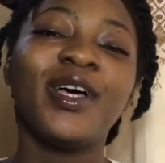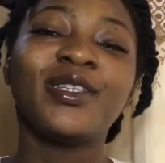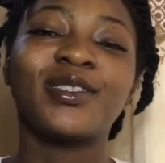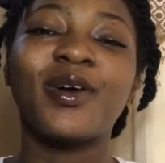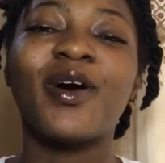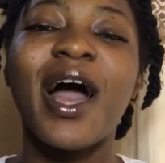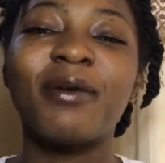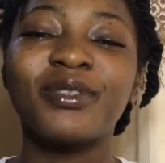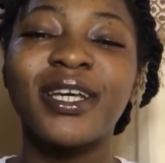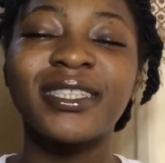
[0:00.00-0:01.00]
So
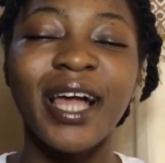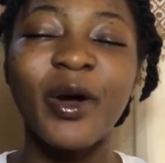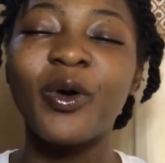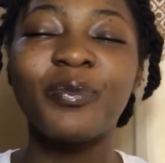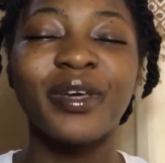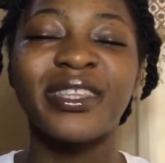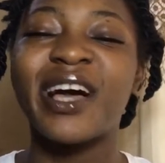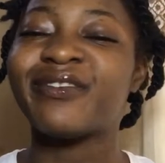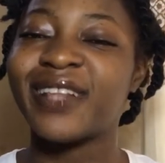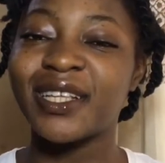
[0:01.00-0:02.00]
I'm just like hoping
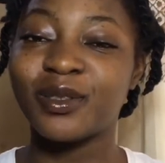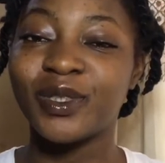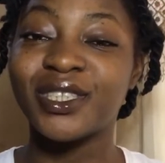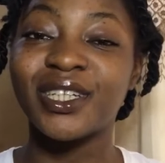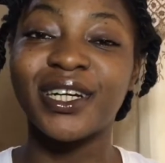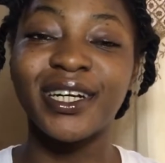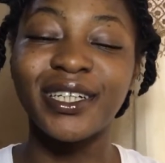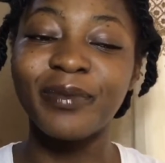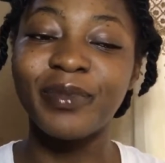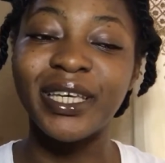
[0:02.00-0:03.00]
that flat twists are
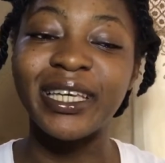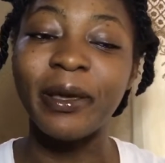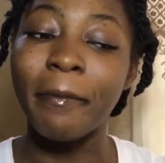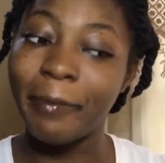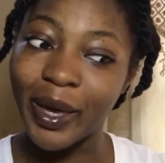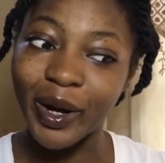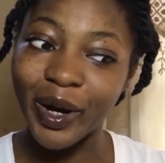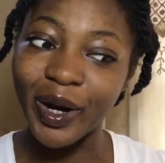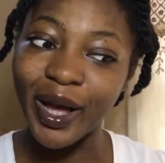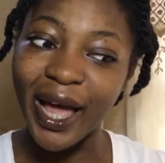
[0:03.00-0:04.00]
gonna be
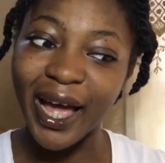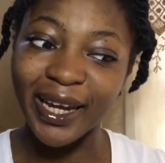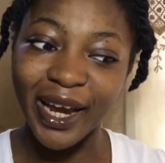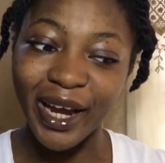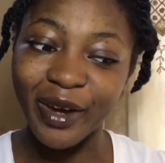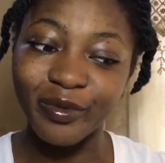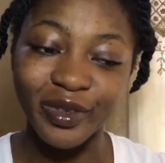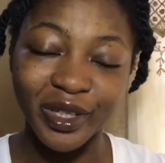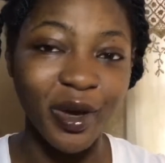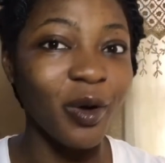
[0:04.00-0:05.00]
better, and I
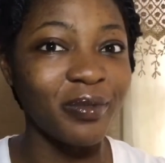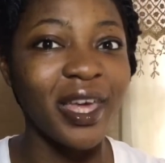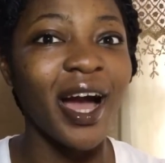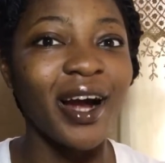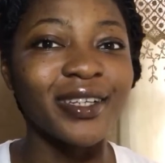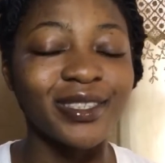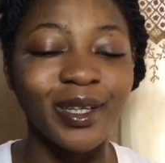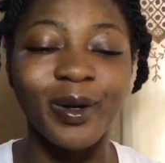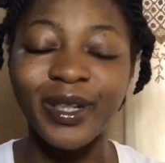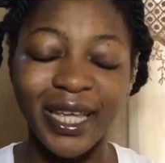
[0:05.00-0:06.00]
really hope they are.
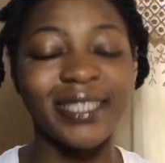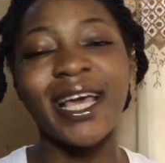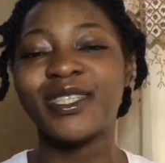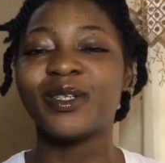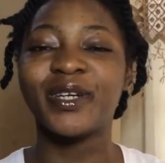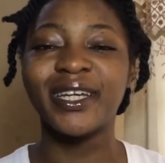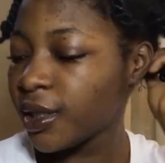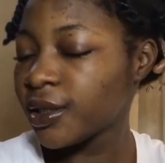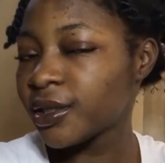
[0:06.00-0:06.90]
So let's get to it.